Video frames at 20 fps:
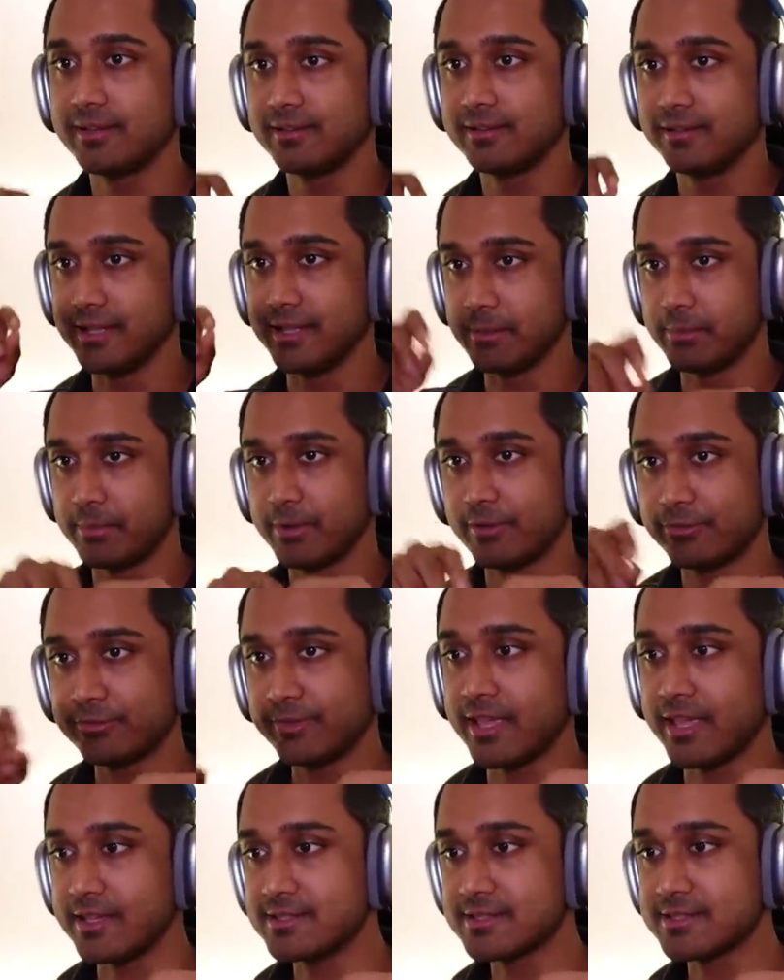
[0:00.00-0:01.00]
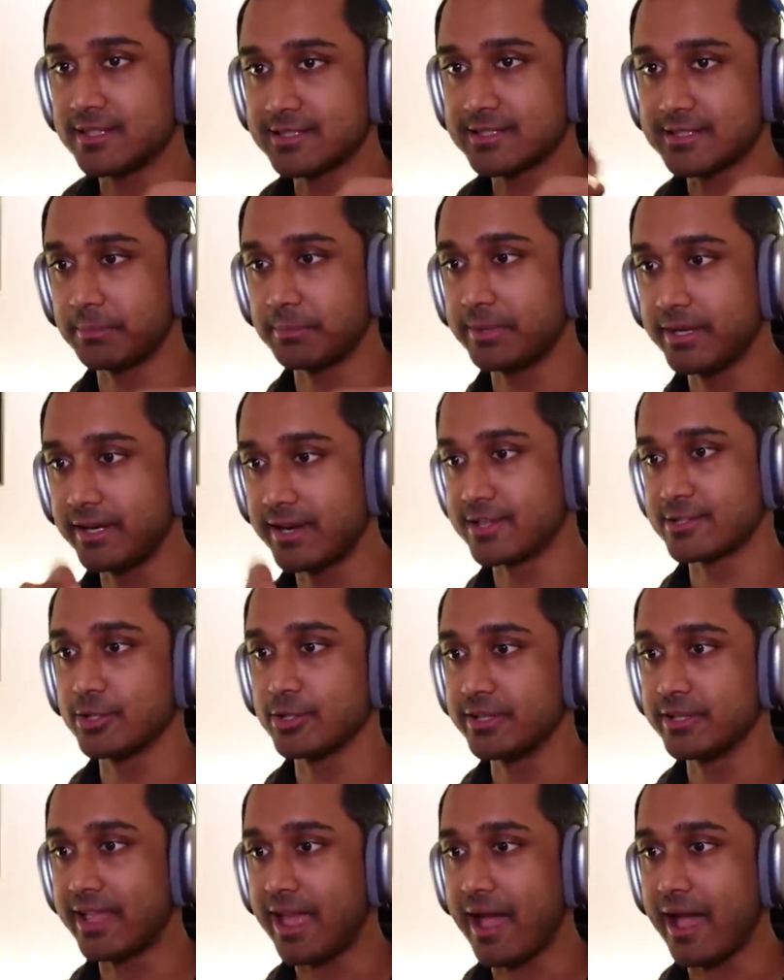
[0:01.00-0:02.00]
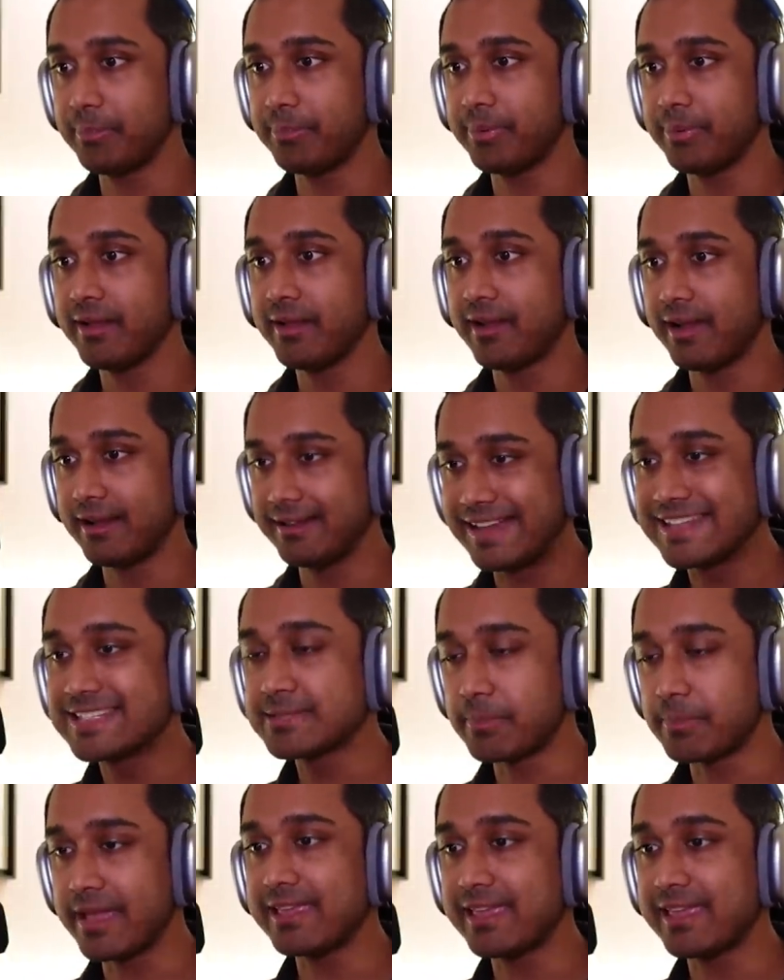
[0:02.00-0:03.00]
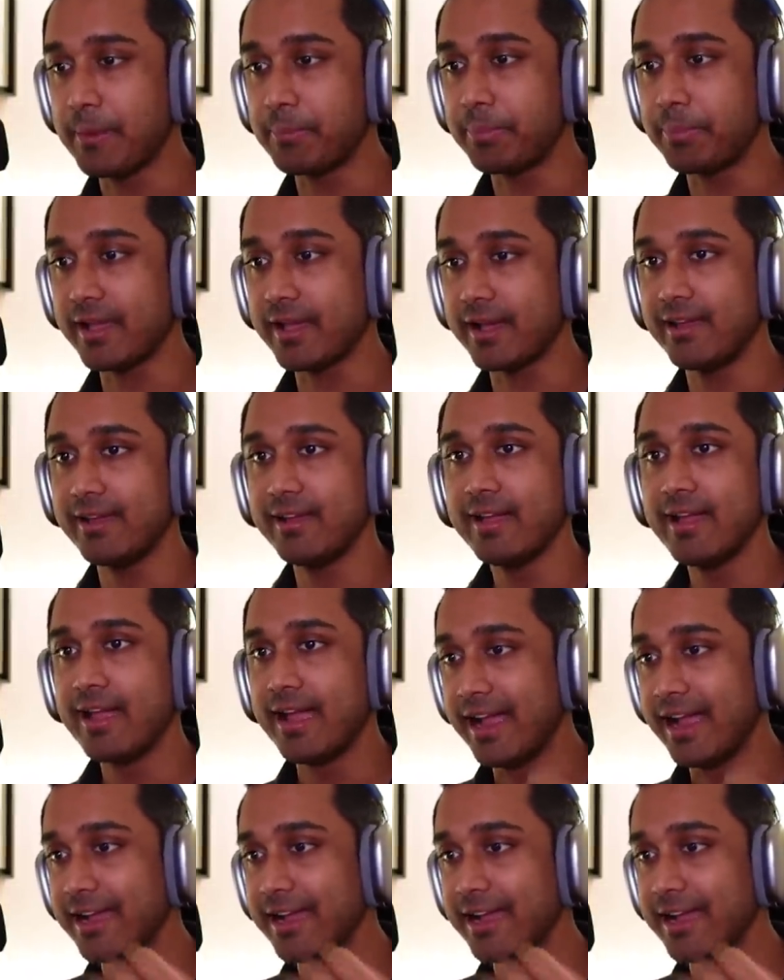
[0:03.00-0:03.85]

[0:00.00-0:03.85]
the number of things that somebody does on the app, and that's my KPI, and